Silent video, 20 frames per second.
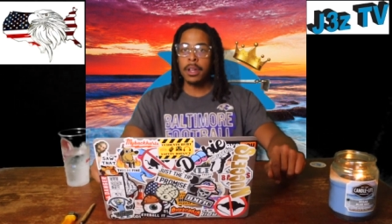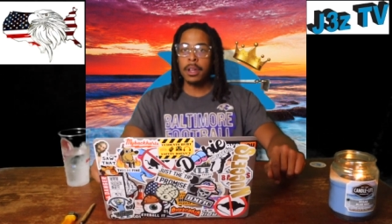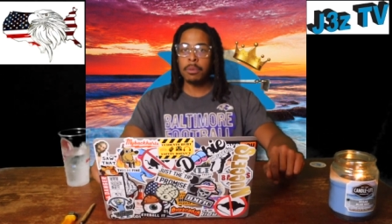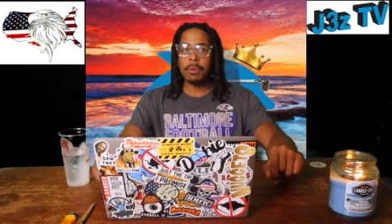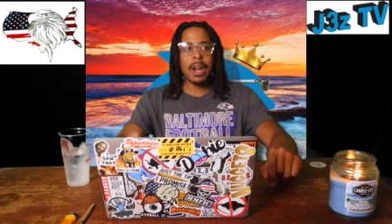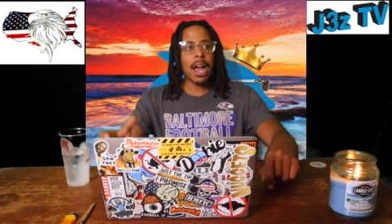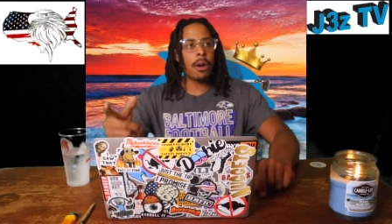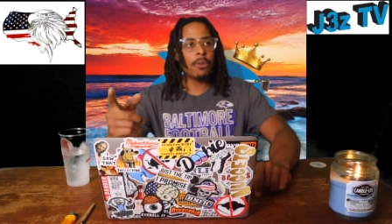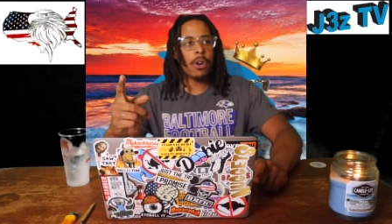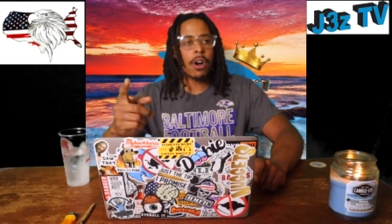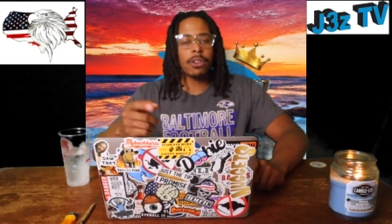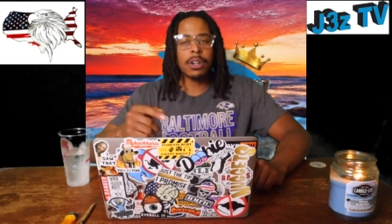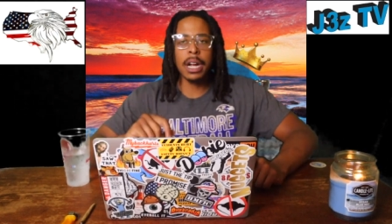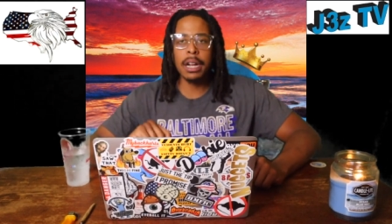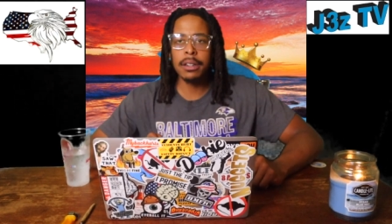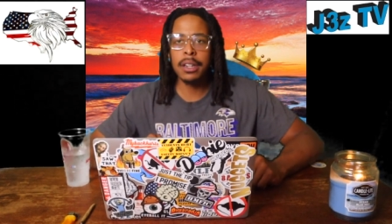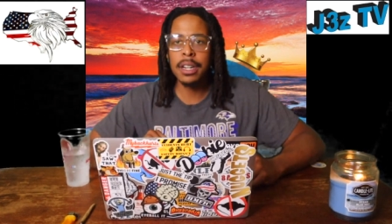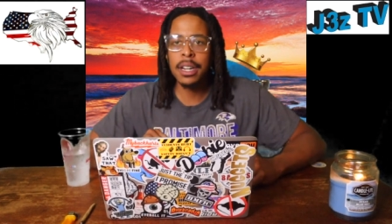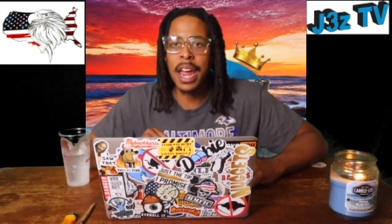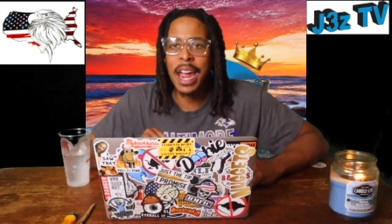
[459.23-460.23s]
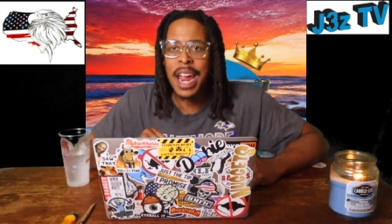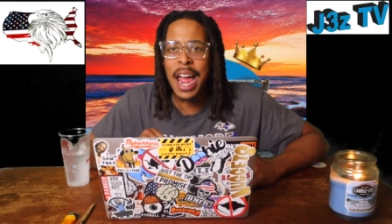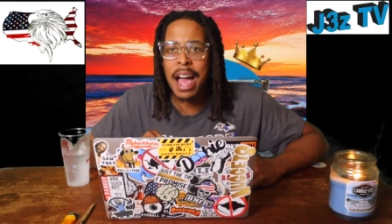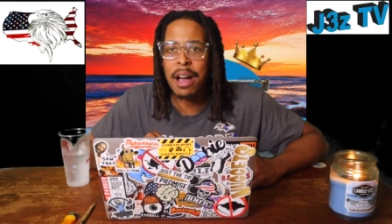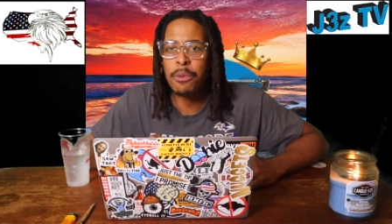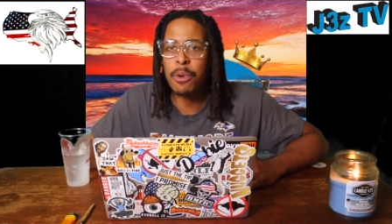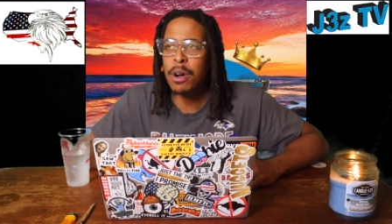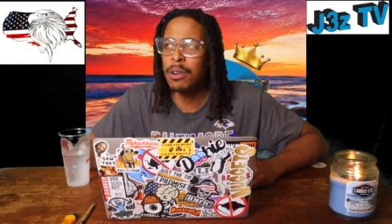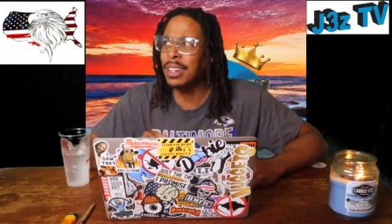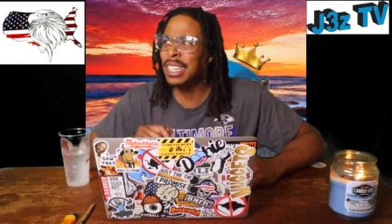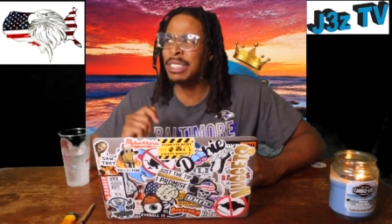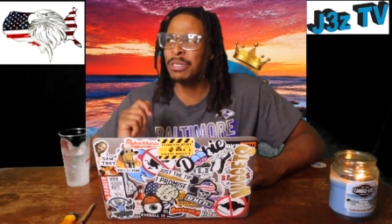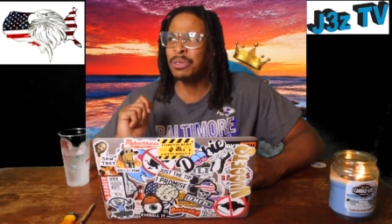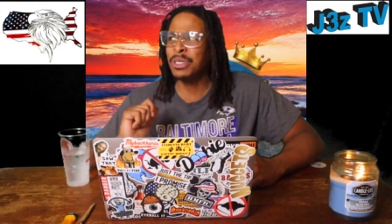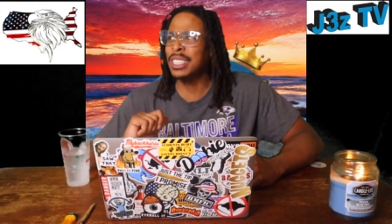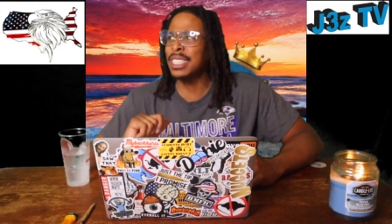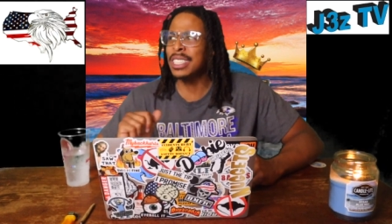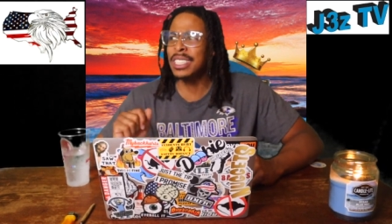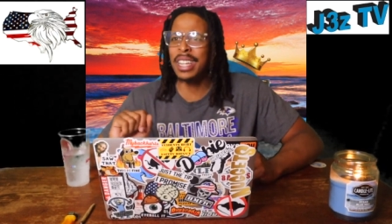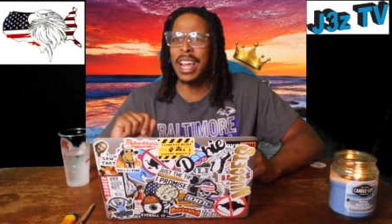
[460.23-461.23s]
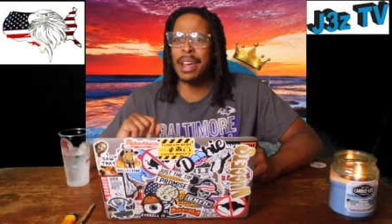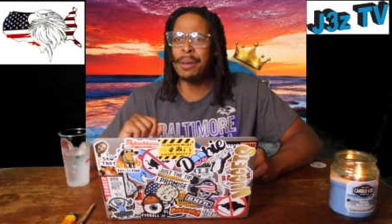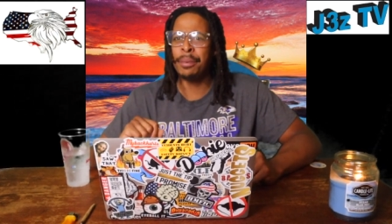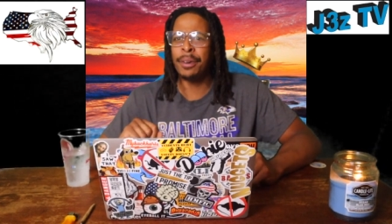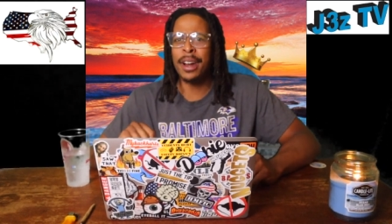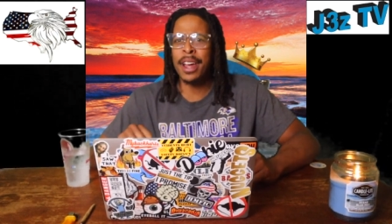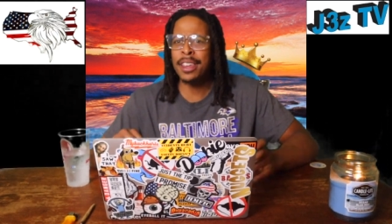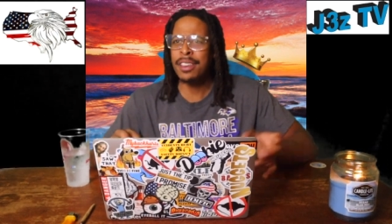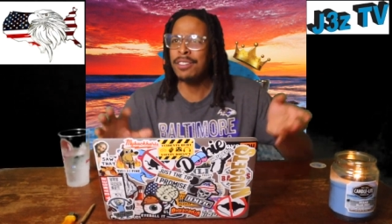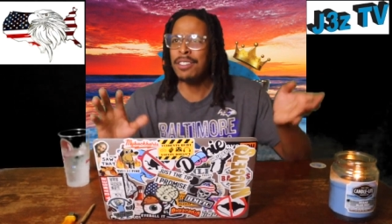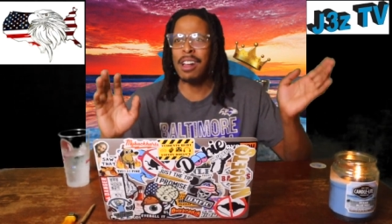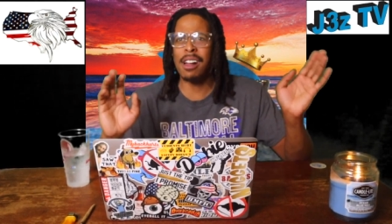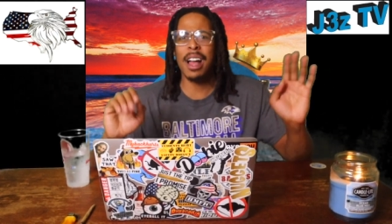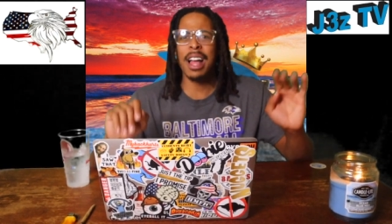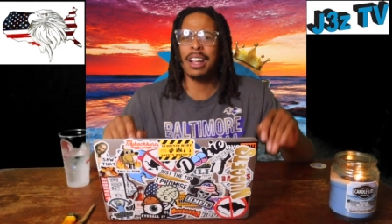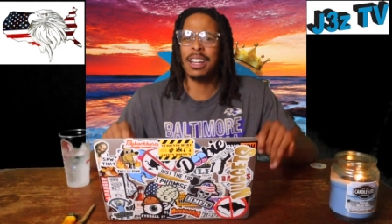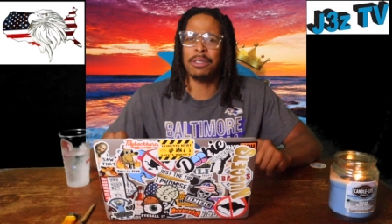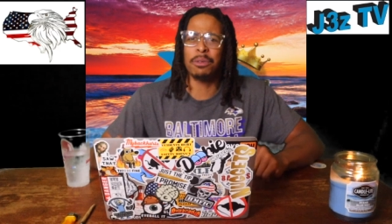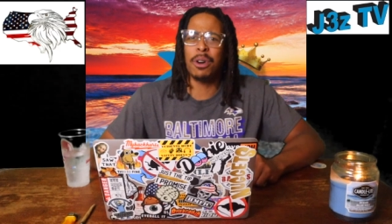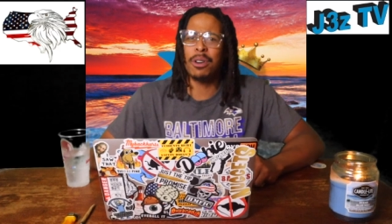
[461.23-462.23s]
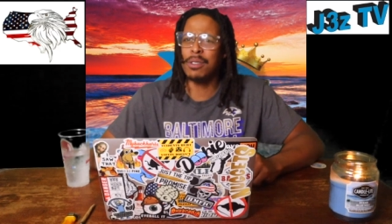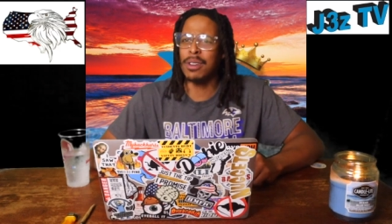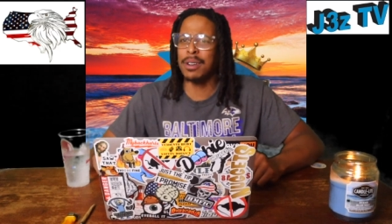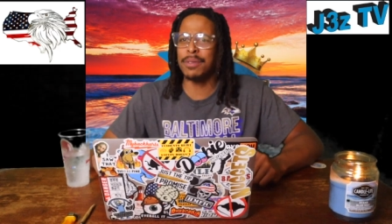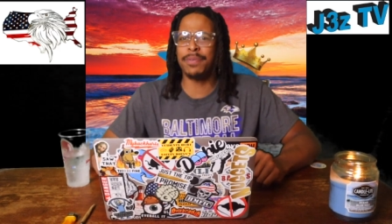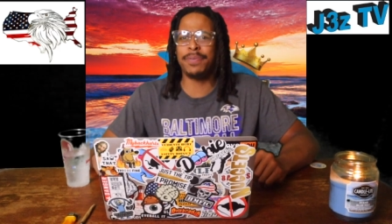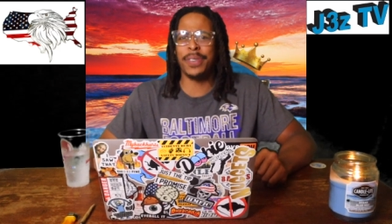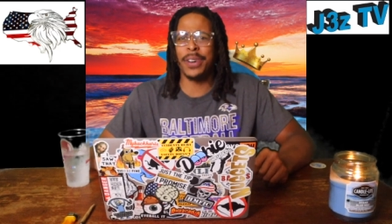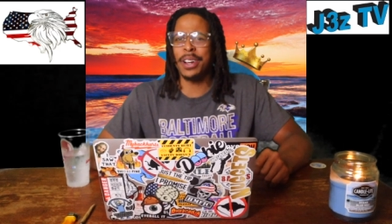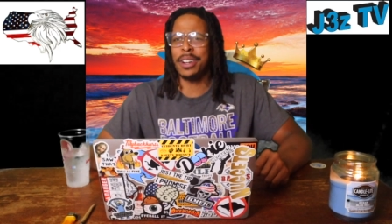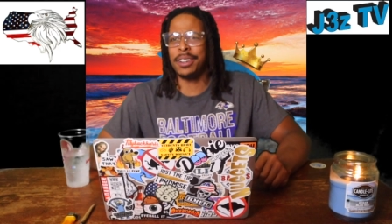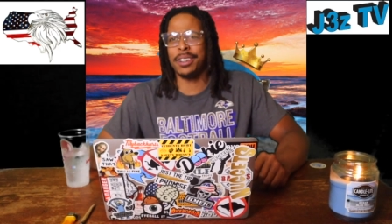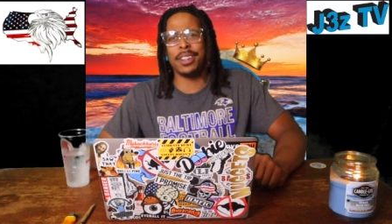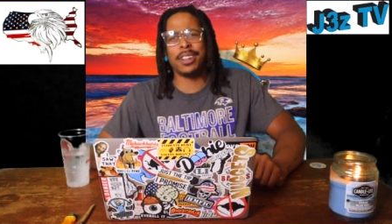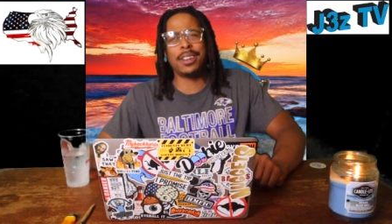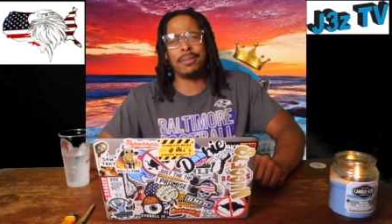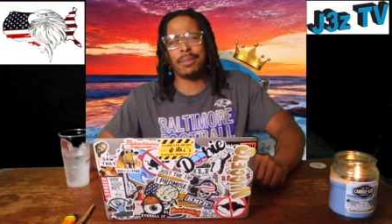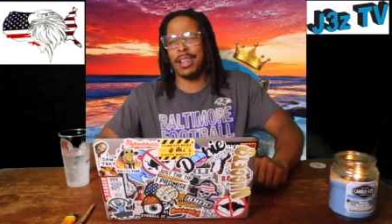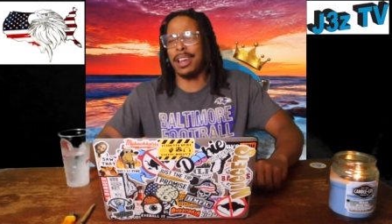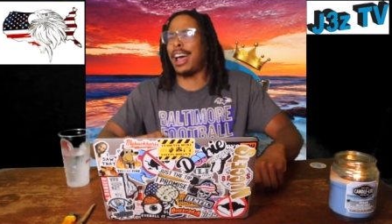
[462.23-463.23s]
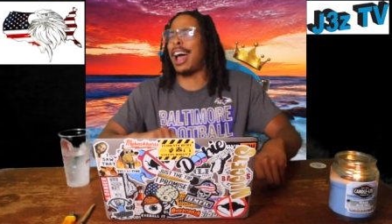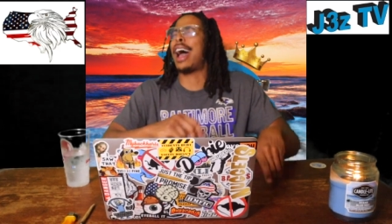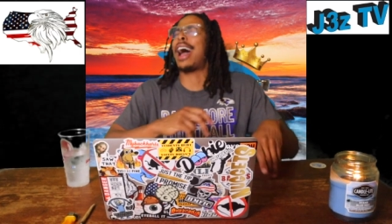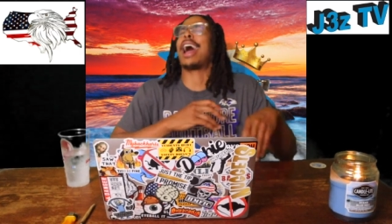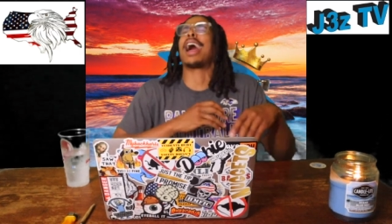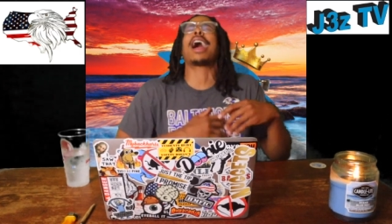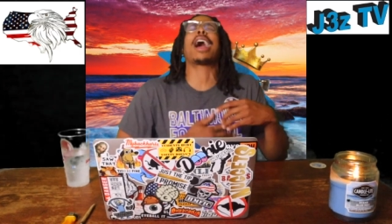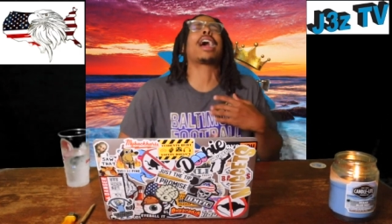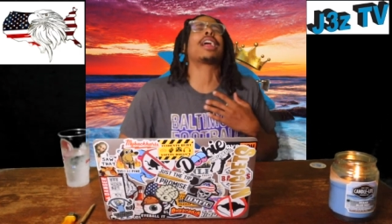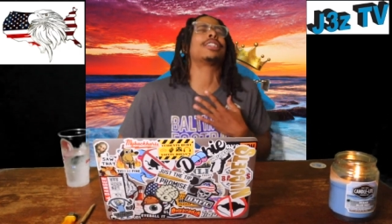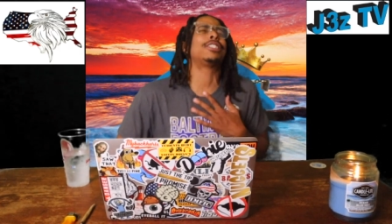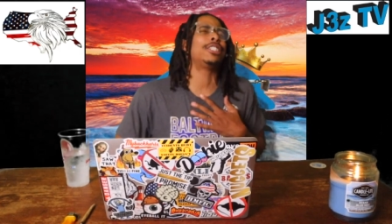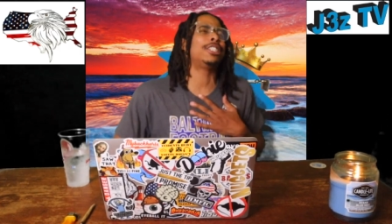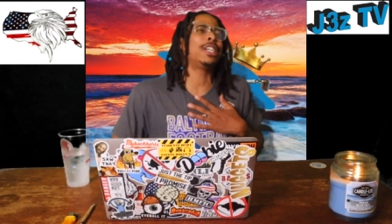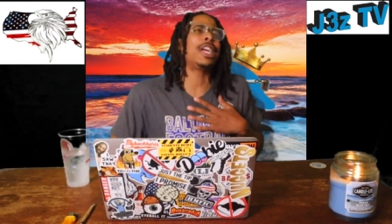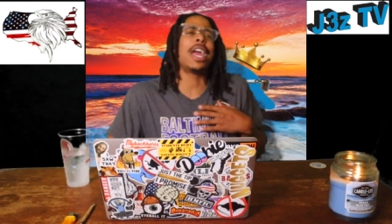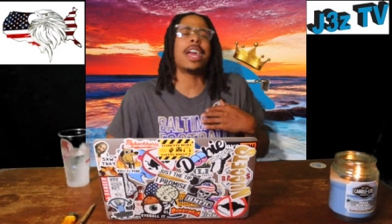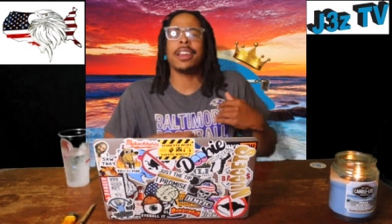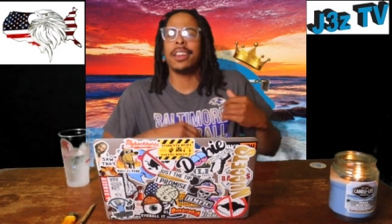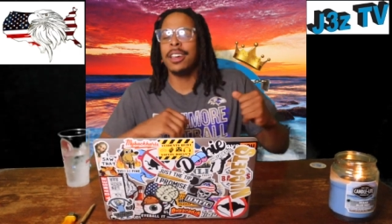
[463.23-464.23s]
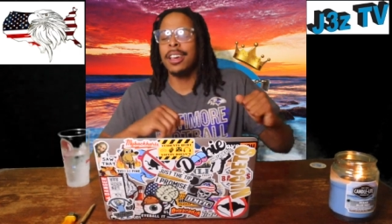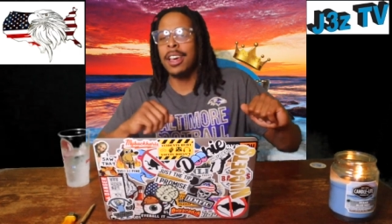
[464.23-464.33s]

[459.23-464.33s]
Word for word: When I woke up today, I woke up just Labor Day. You know, I woke up fucked up. Ah, shit.